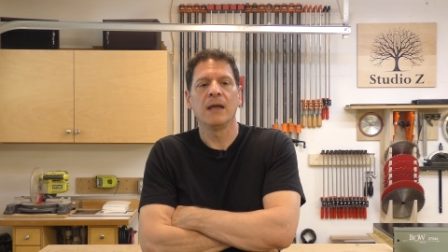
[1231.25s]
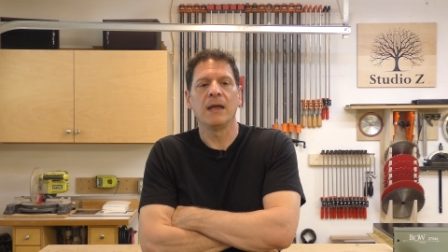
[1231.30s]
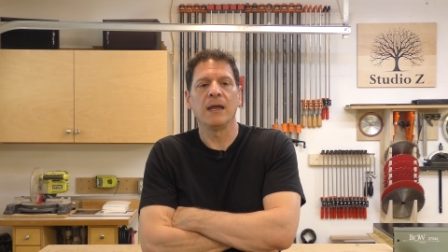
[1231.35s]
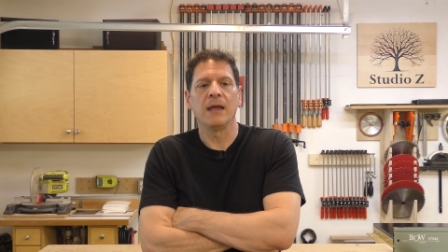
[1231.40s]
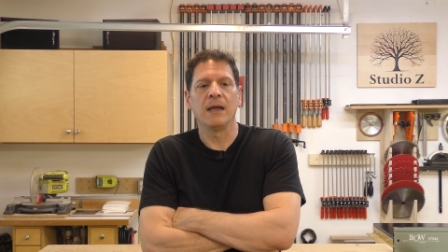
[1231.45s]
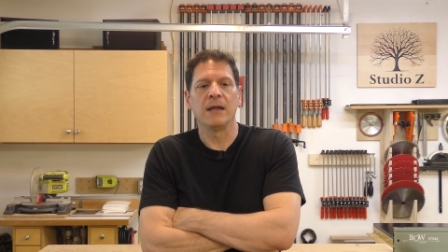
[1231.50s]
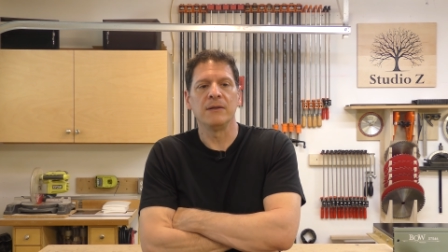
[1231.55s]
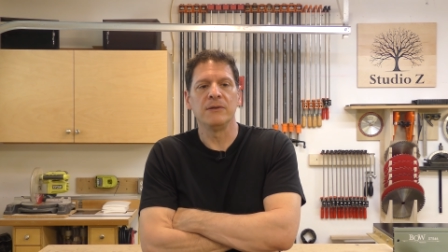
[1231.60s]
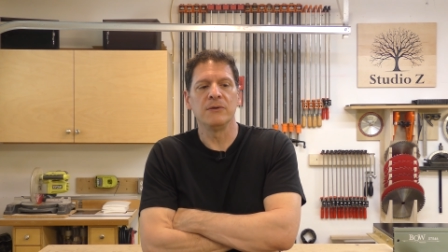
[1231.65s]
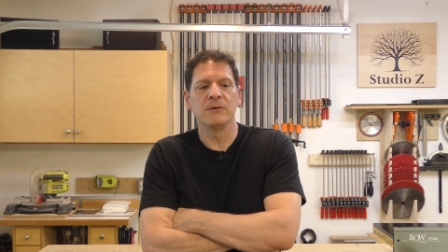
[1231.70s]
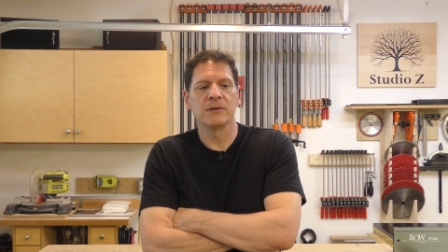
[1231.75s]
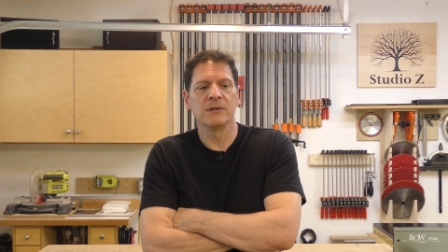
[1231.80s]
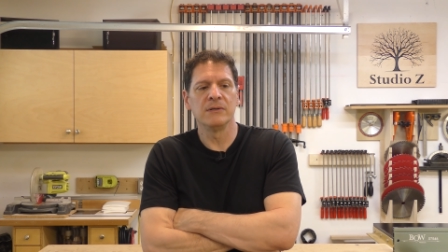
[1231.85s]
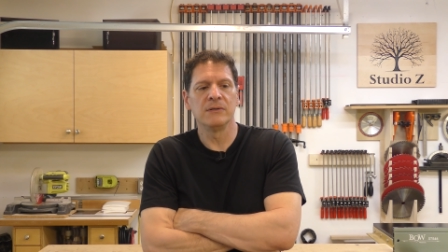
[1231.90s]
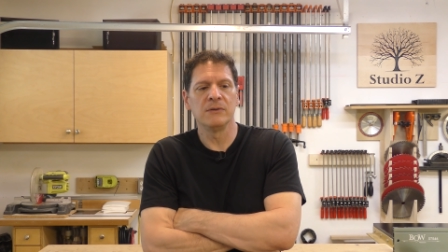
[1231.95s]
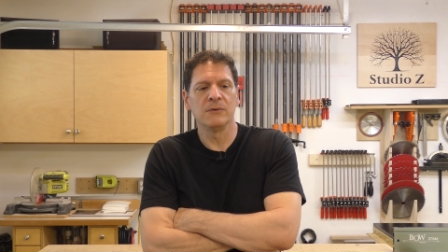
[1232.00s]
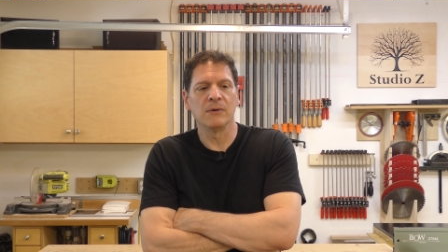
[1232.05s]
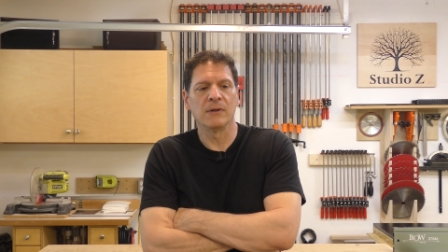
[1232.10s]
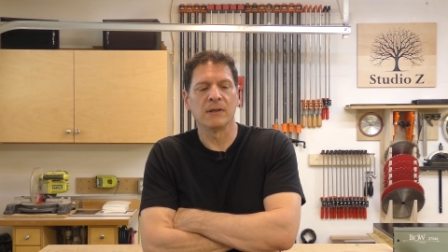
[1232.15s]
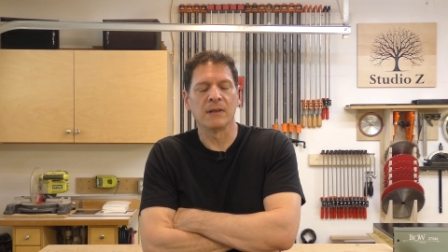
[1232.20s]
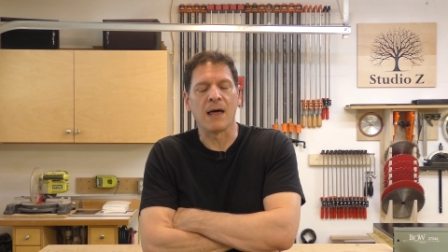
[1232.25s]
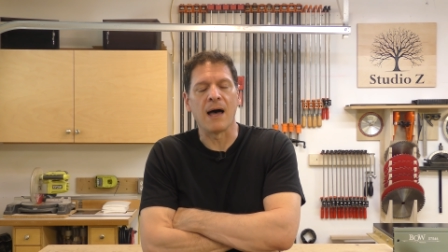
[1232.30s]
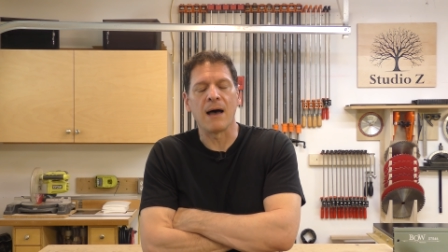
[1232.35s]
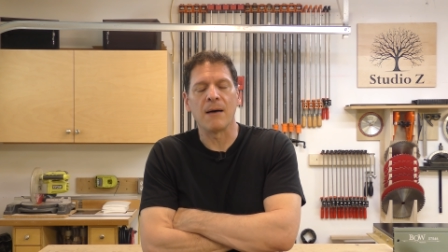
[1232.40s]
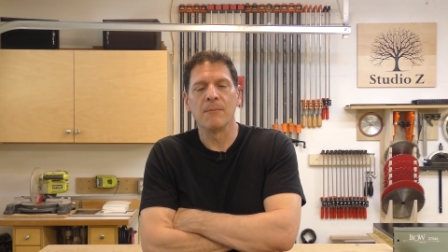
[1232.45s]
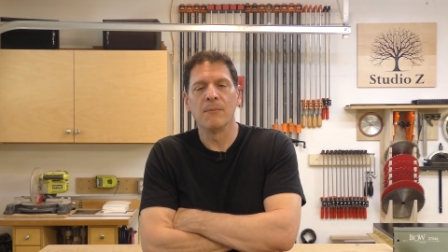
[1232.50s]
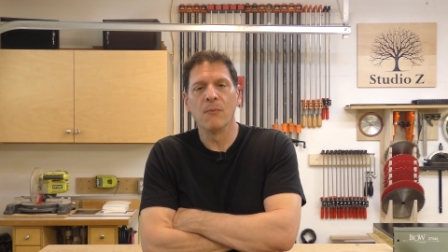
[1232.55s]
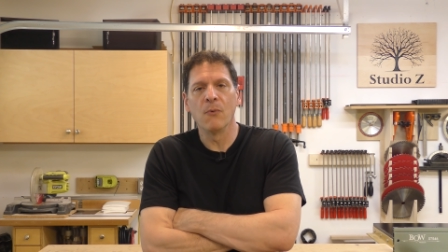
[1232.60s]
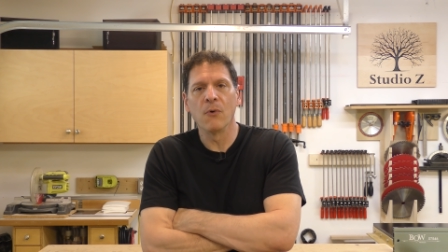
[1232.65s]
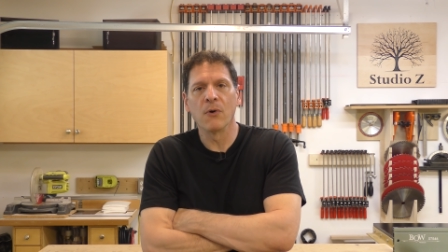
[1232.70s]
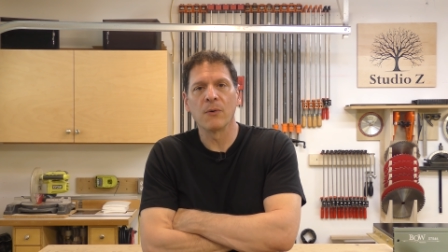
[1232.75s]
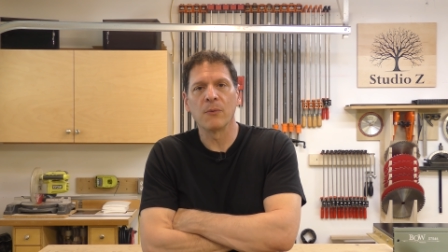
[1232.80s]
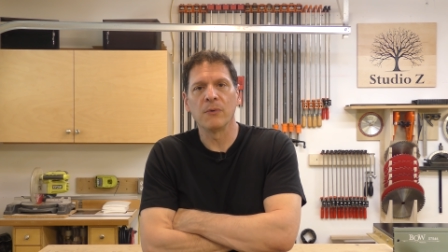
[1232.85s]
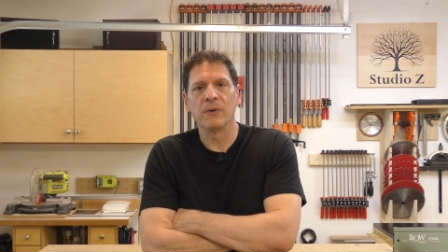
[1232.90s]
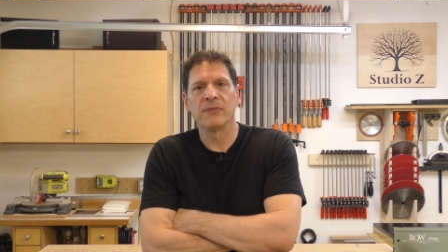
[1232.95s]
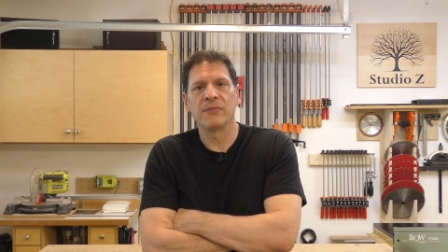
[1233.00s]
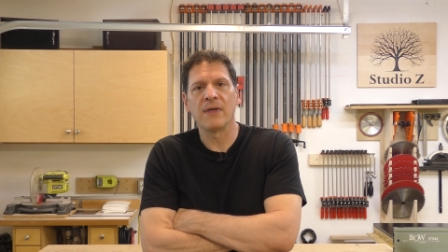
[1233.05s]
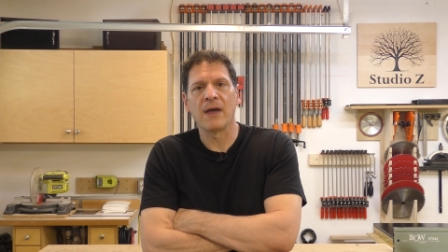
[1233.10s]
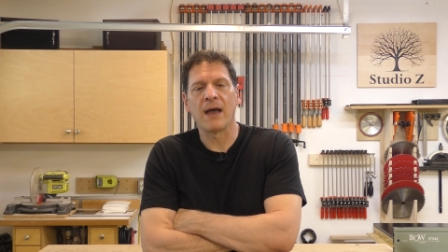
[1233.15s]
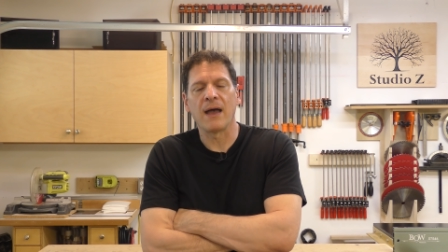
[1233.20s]
and you can do a lot more
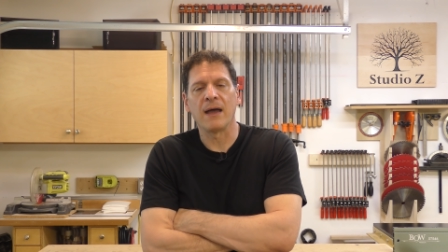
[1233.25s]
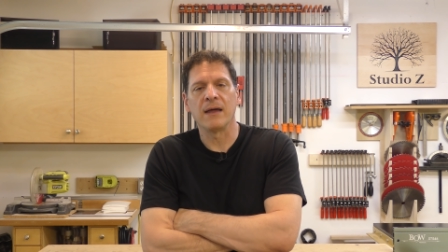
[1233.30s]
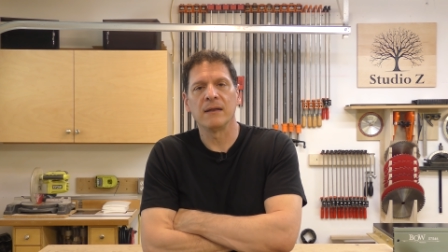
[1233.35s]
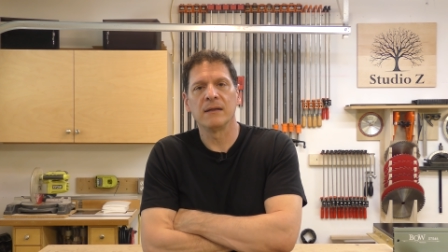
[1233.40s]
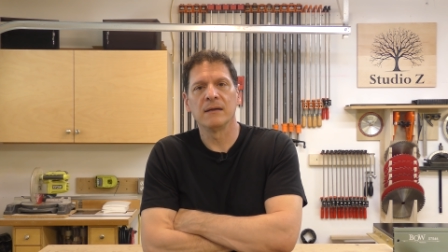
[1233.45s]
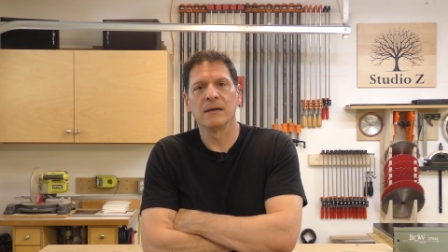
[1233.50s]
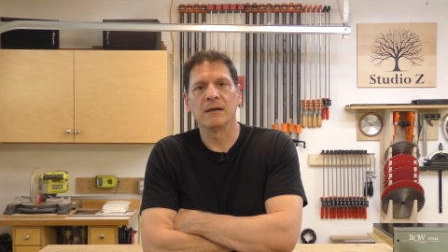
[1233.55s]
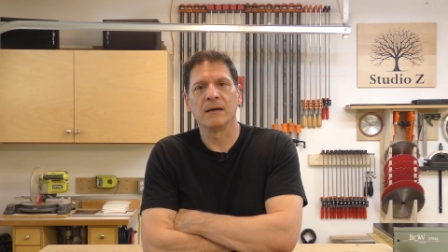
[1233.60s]
with that,